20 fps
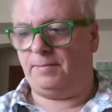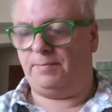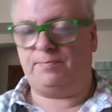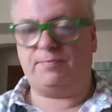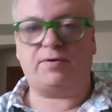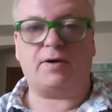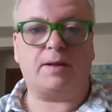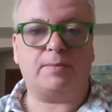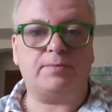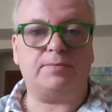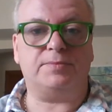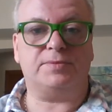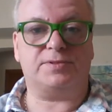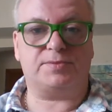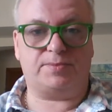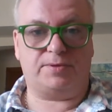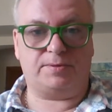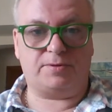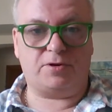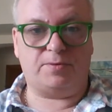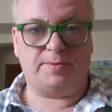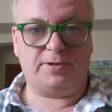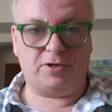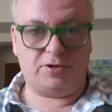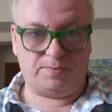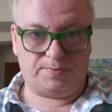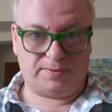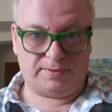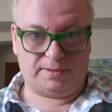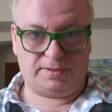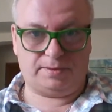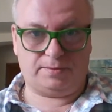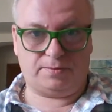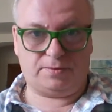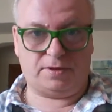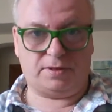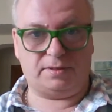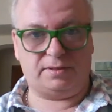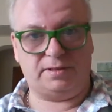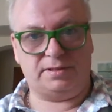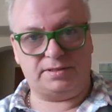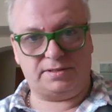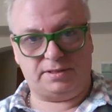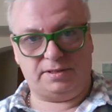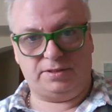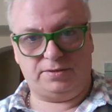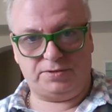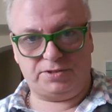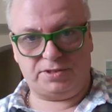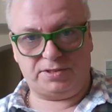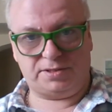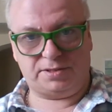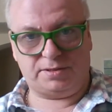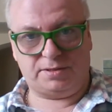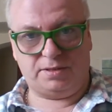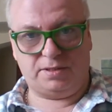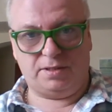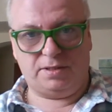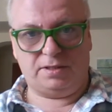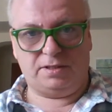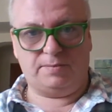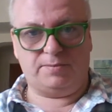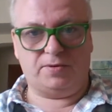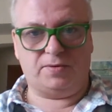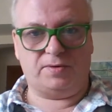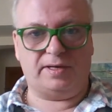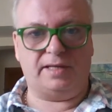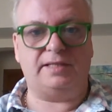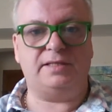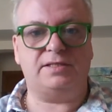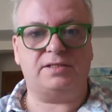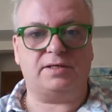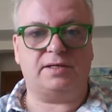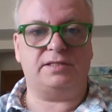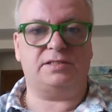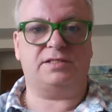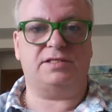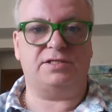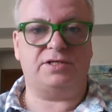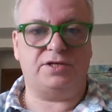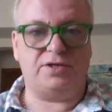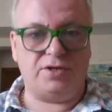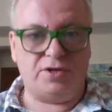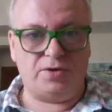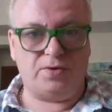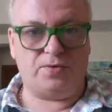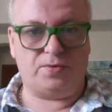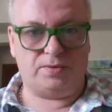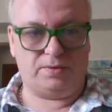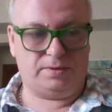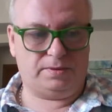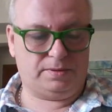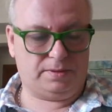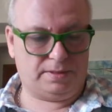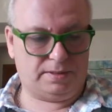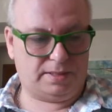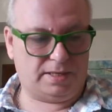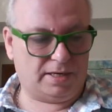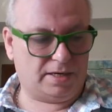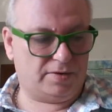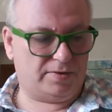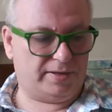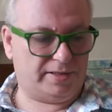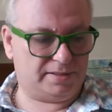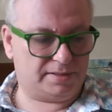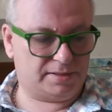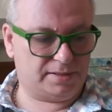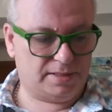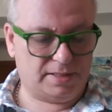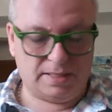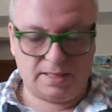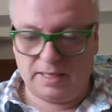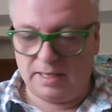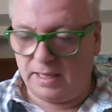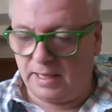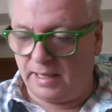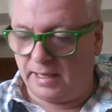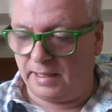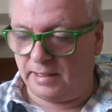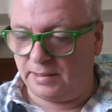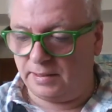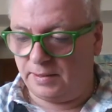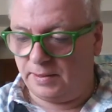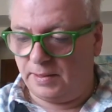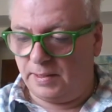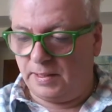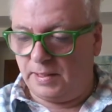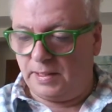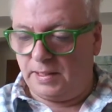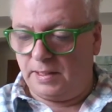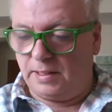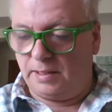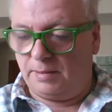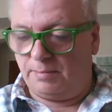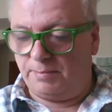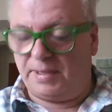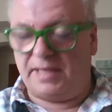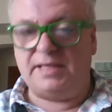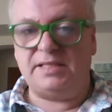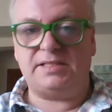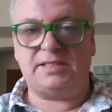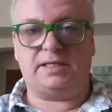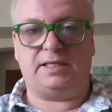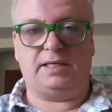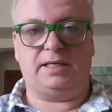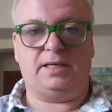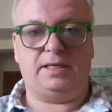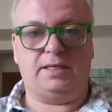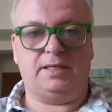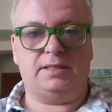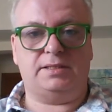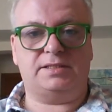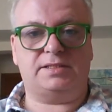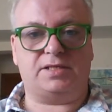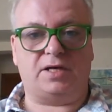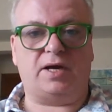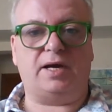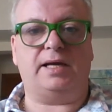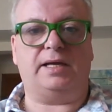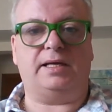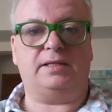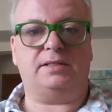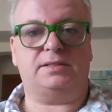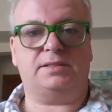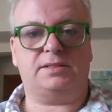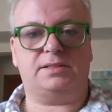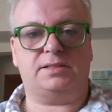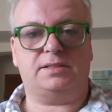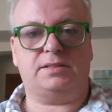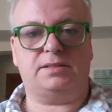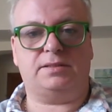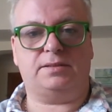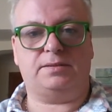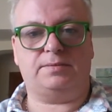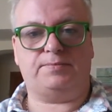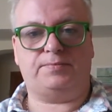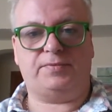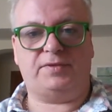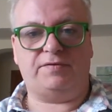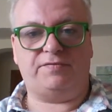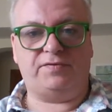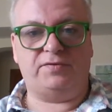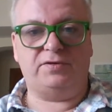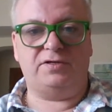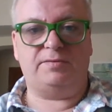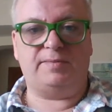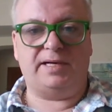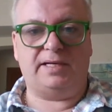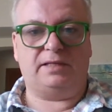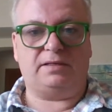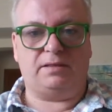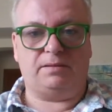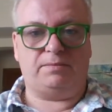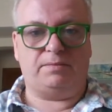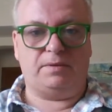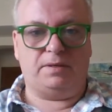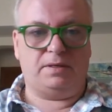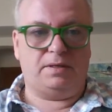problems we're coming up with rather than solutions. The more insights into new areas. And basically, science, the fundamental